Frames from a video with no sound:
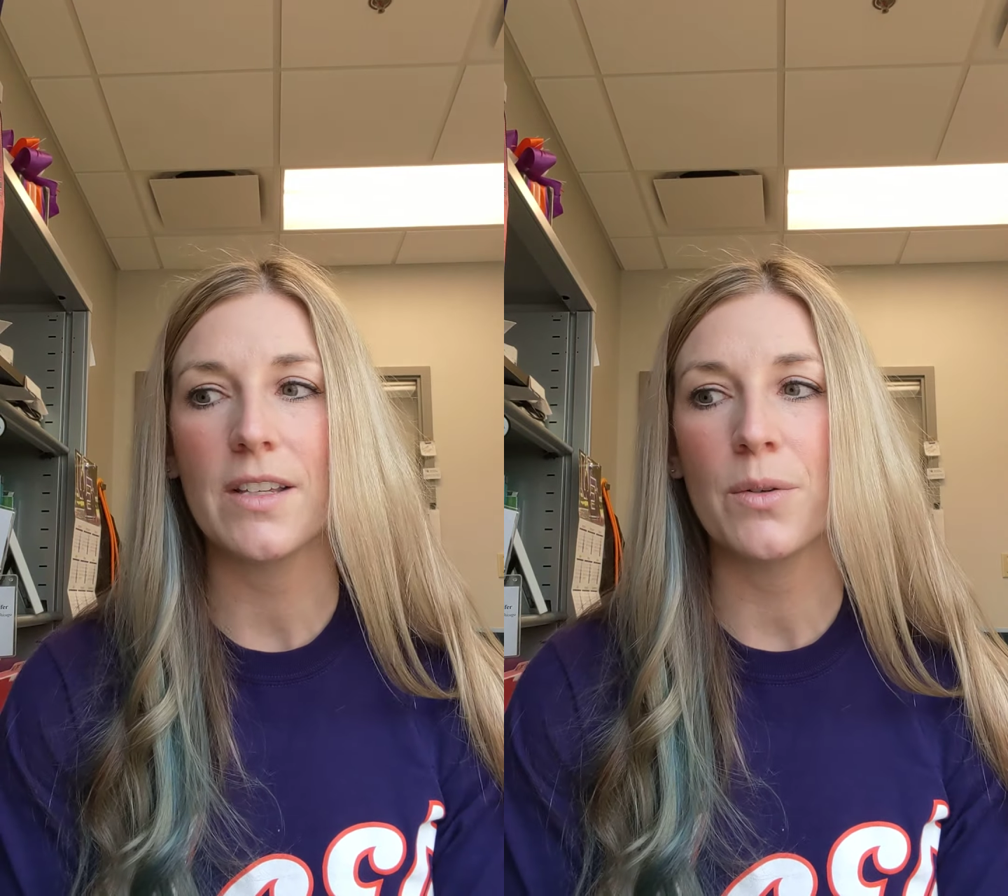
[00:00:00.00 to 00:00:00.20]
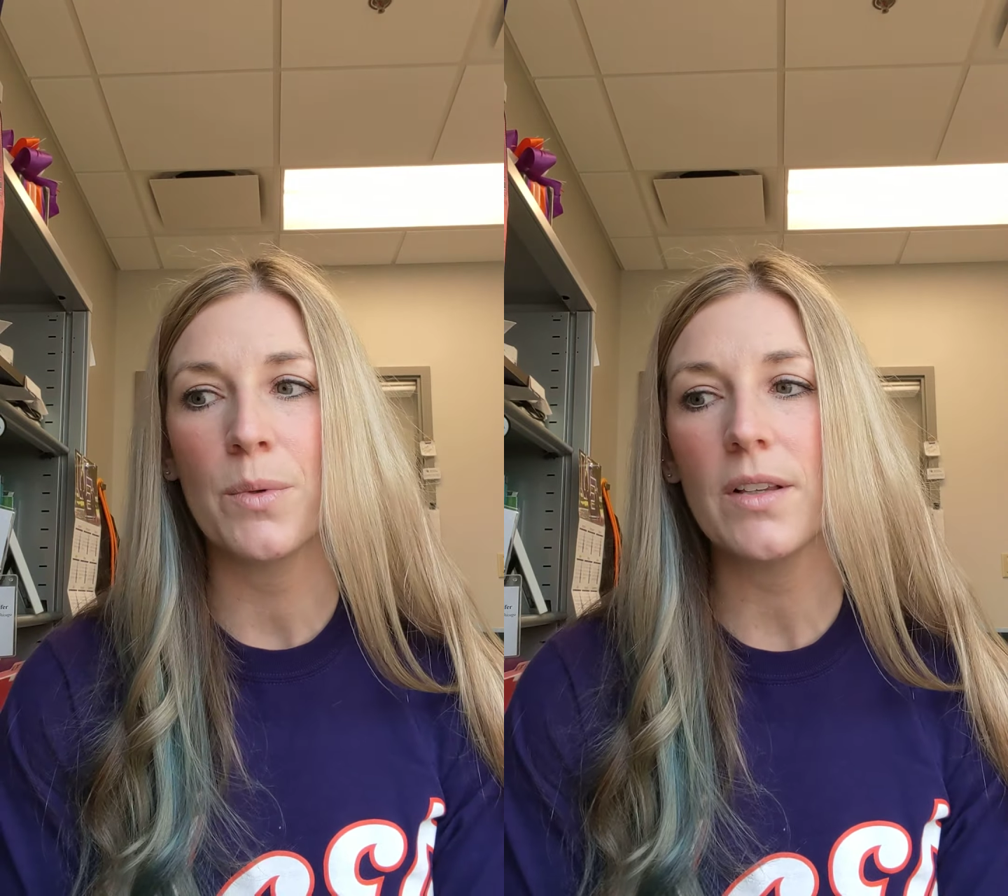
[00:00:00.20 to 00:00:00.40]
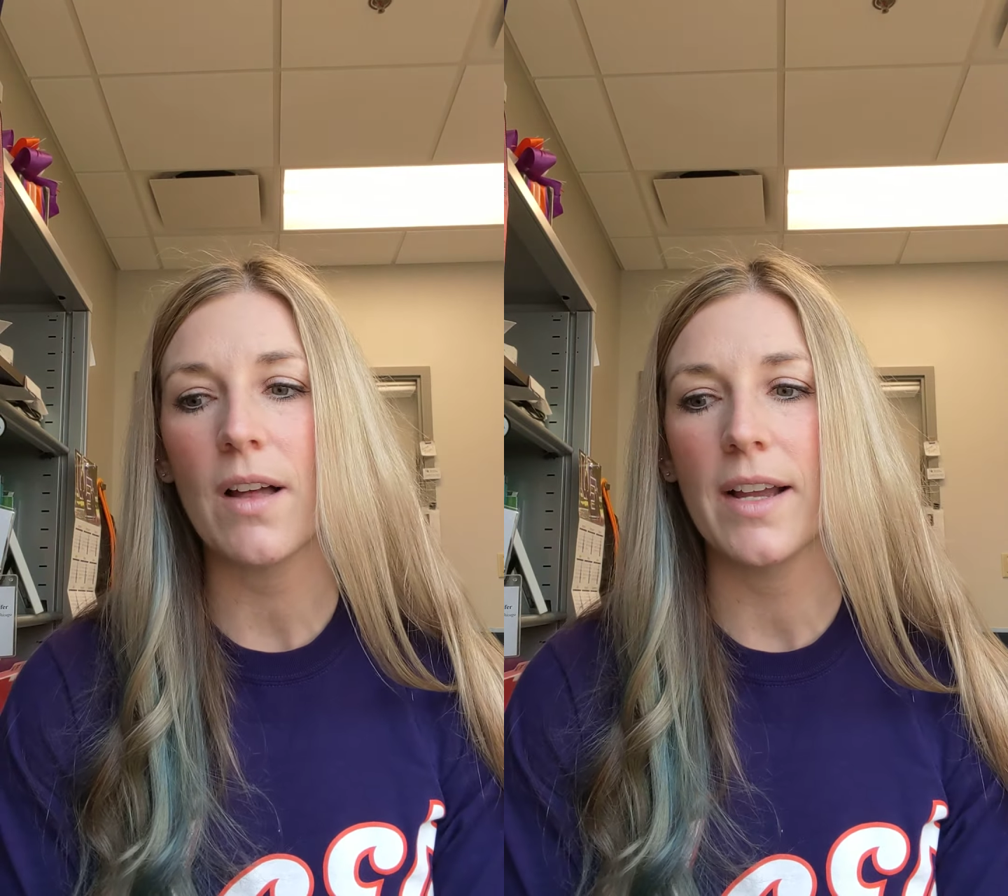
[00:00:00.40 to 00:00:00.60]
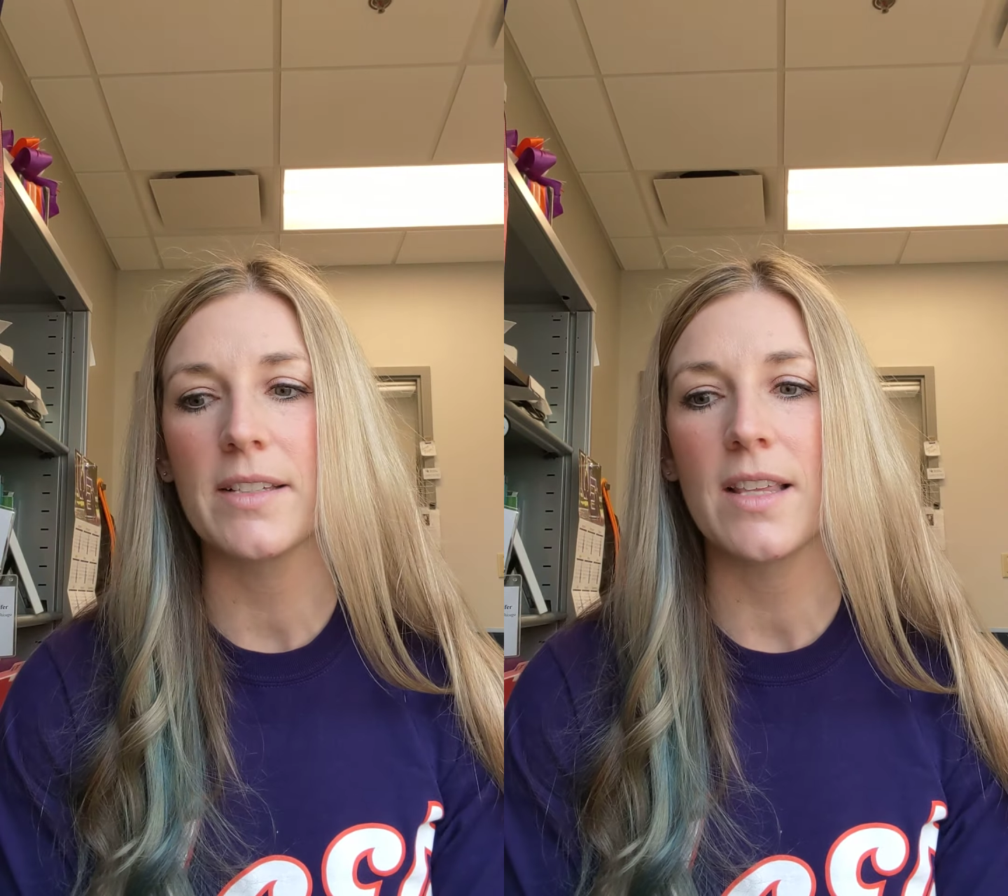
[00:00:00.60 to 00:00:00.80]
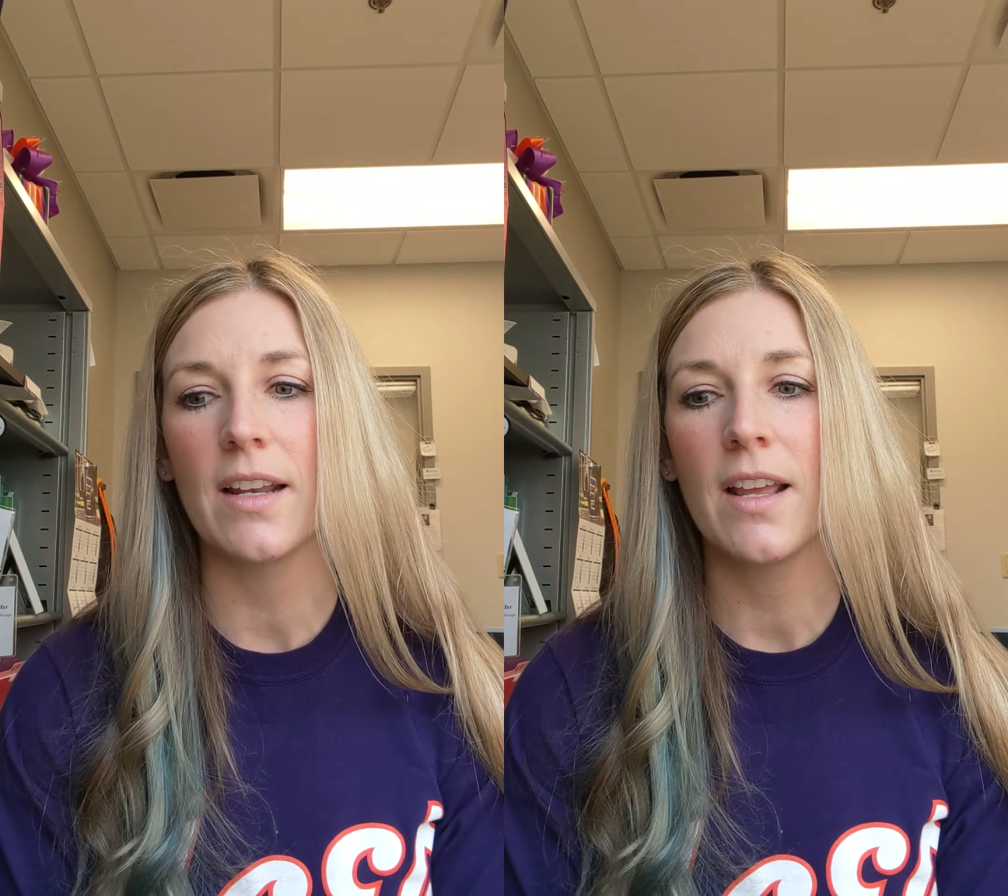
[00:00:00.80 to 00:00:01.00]
that you
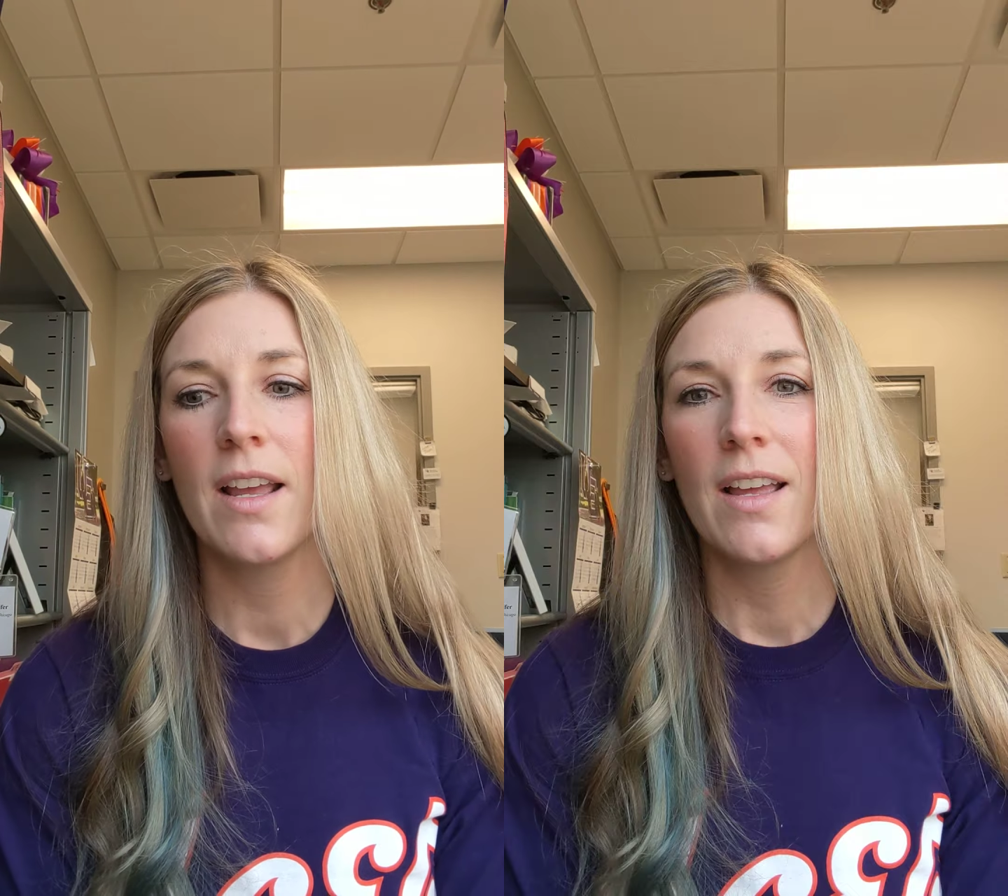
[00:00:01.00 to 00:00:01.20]
realize that